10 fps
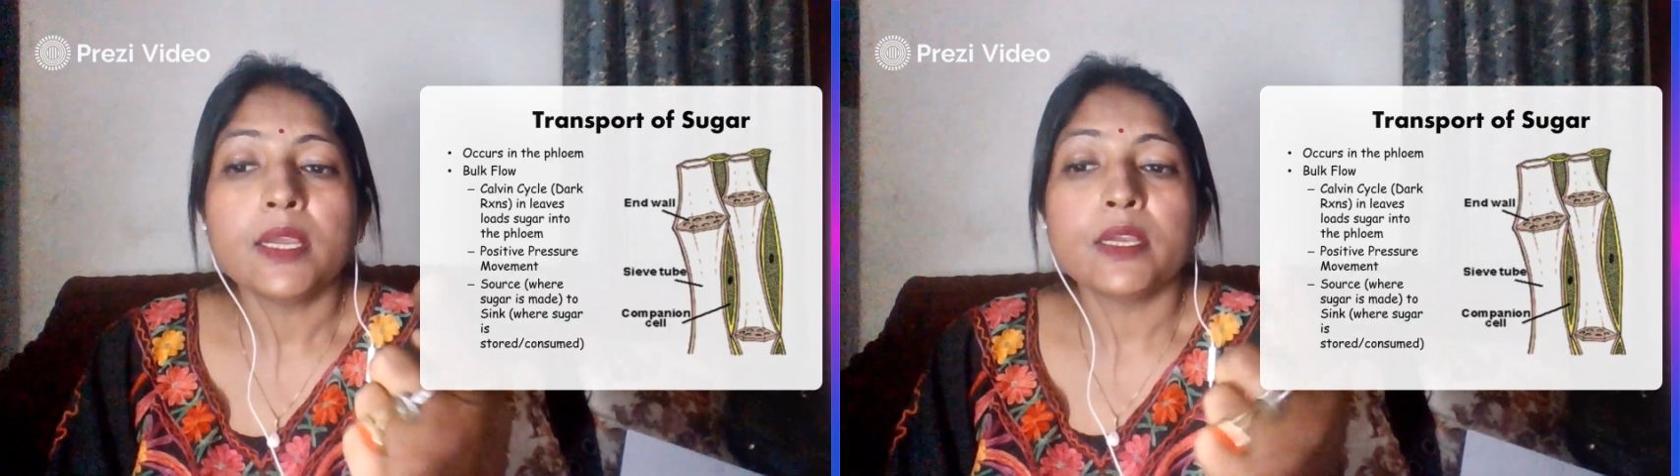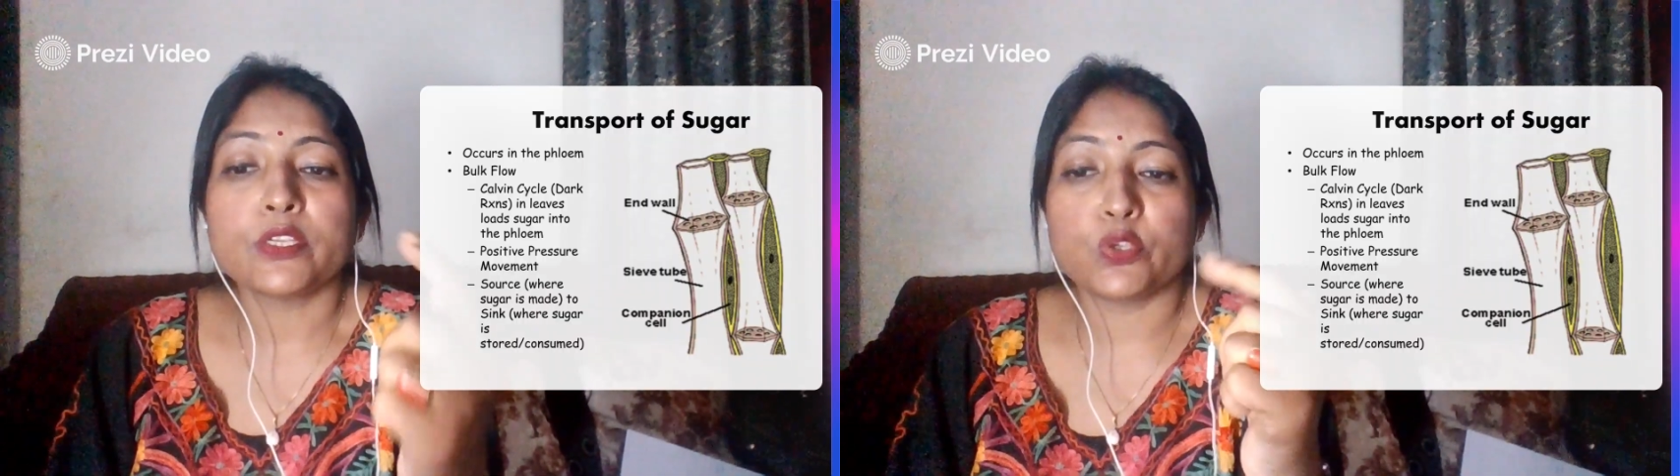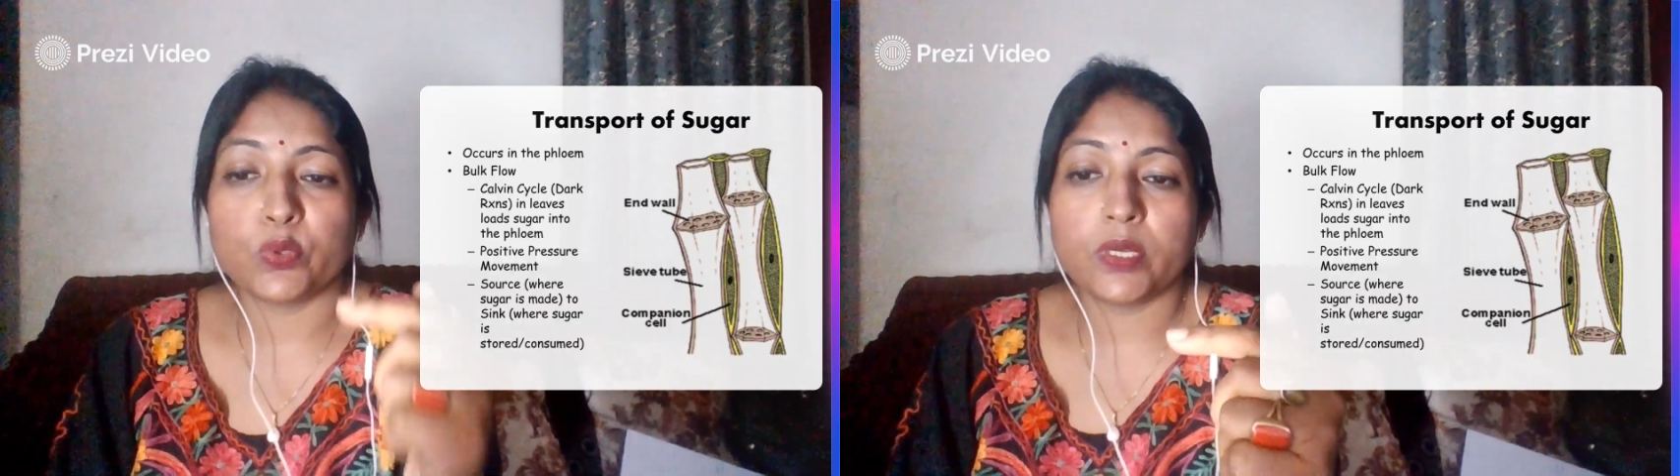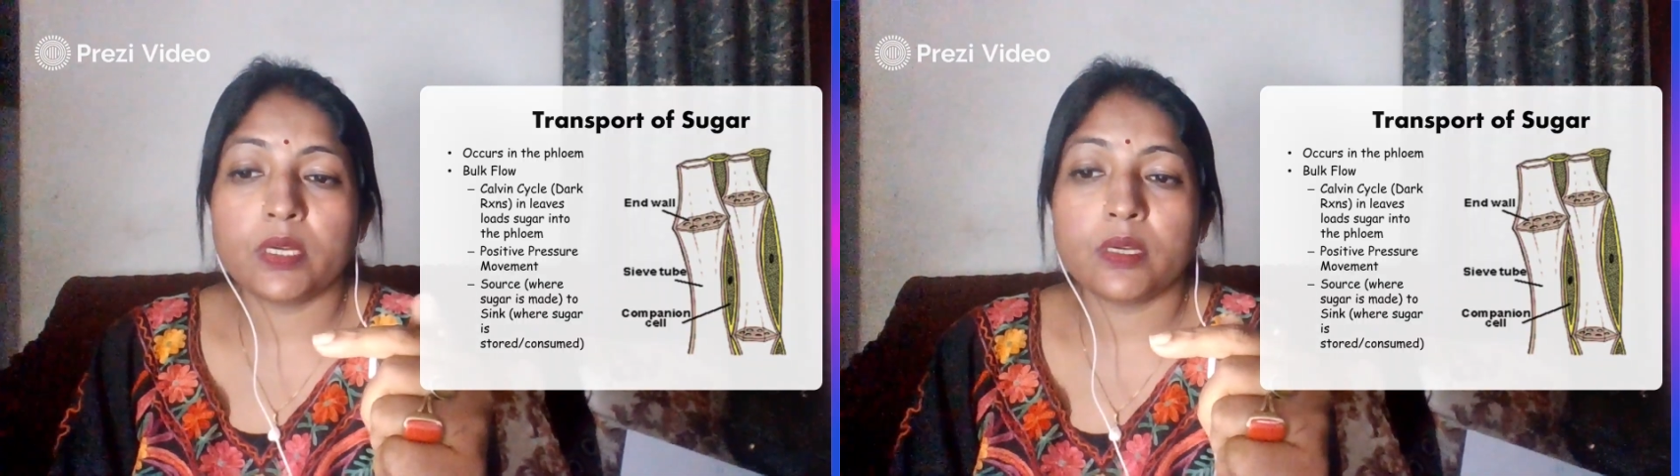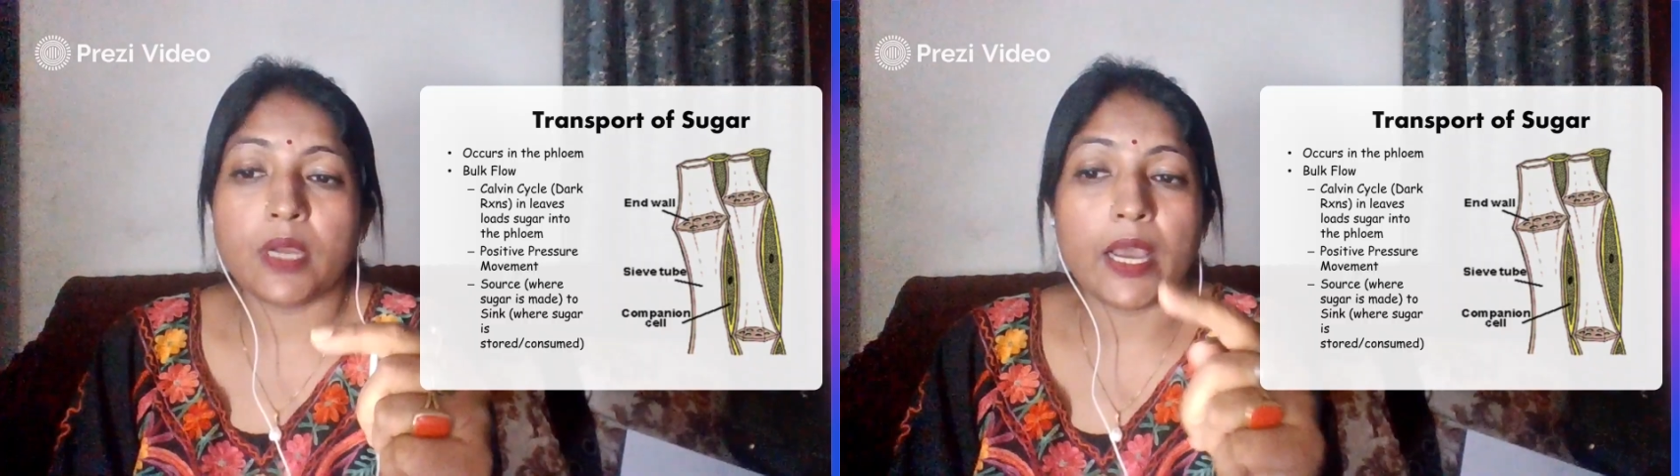
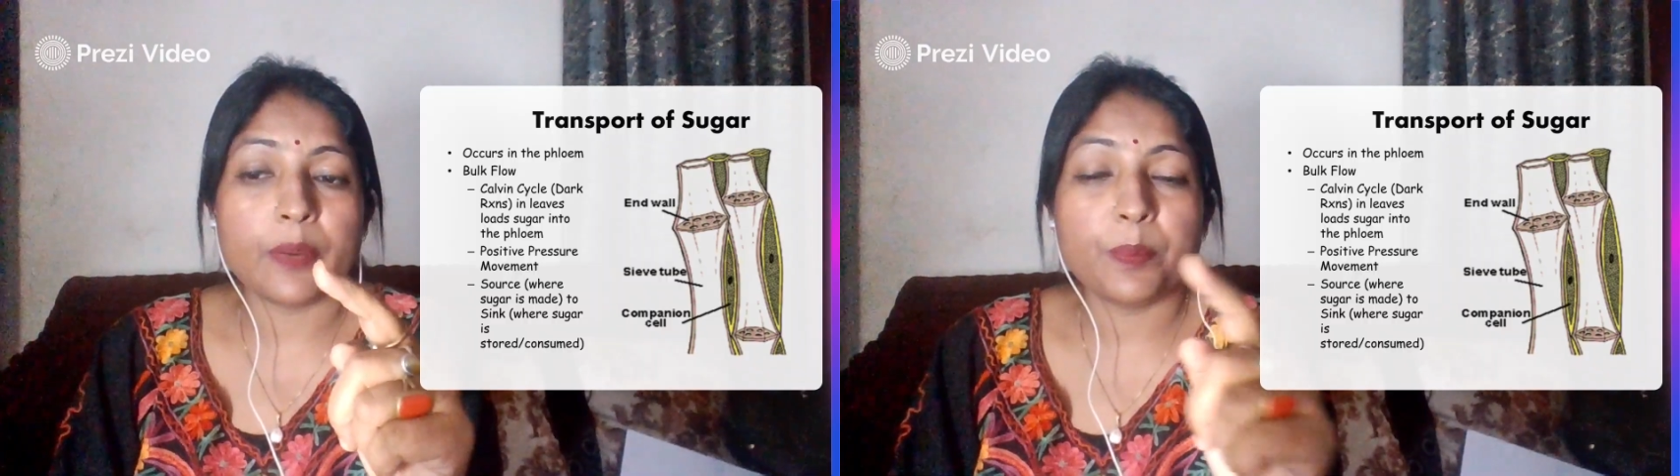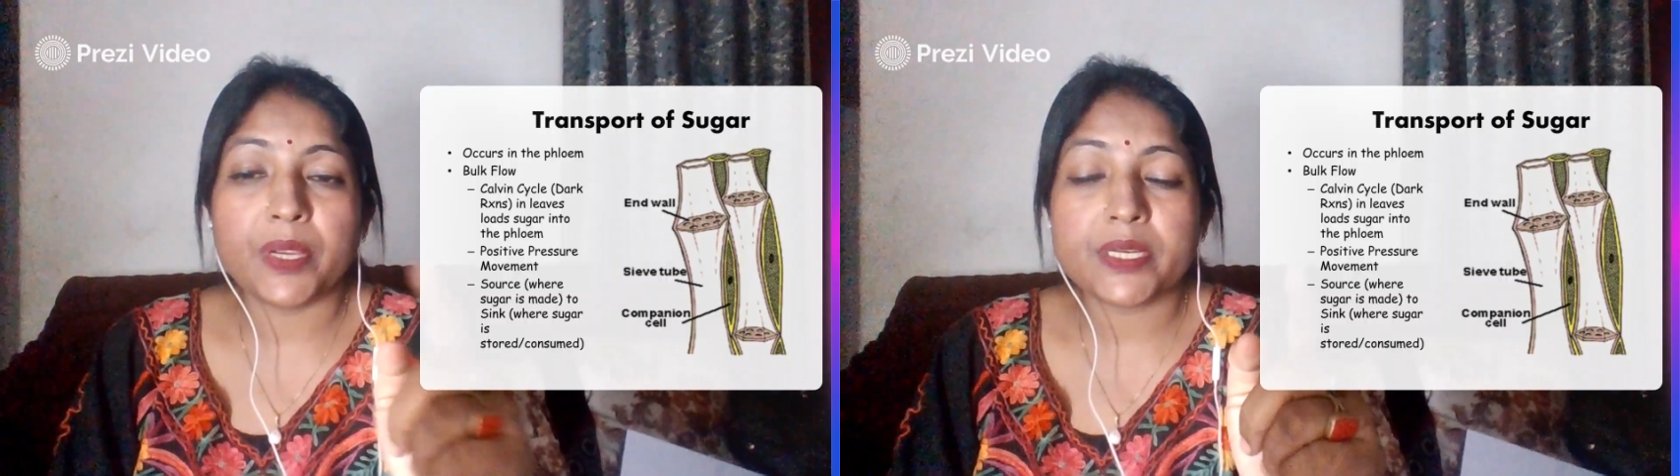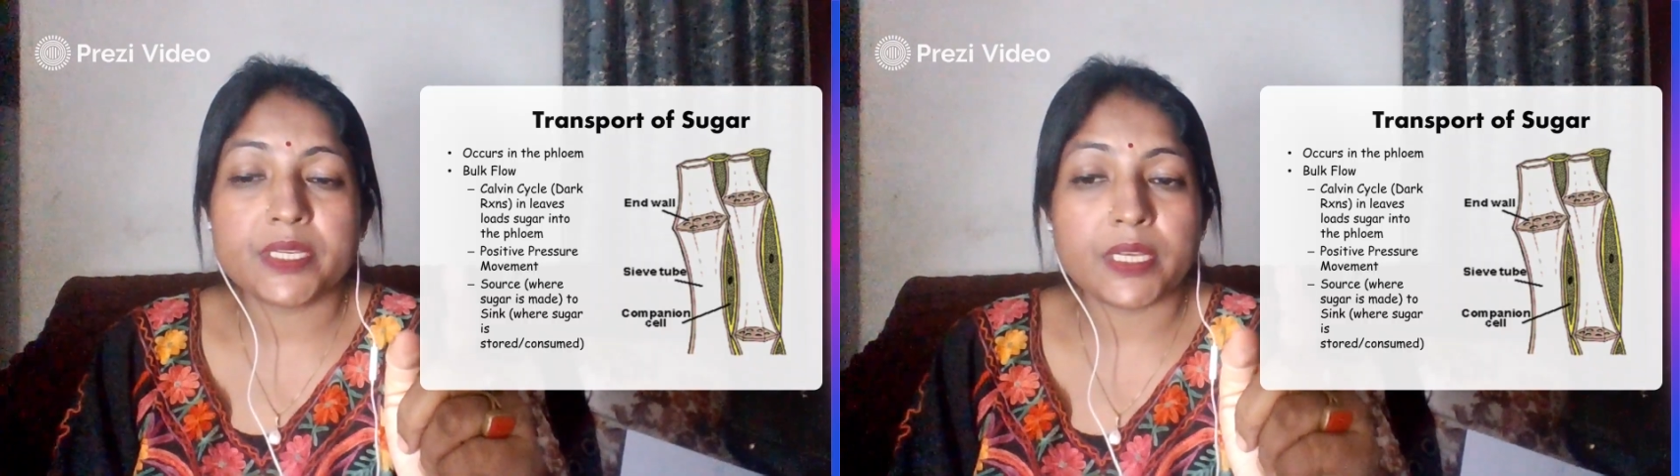Sugar are made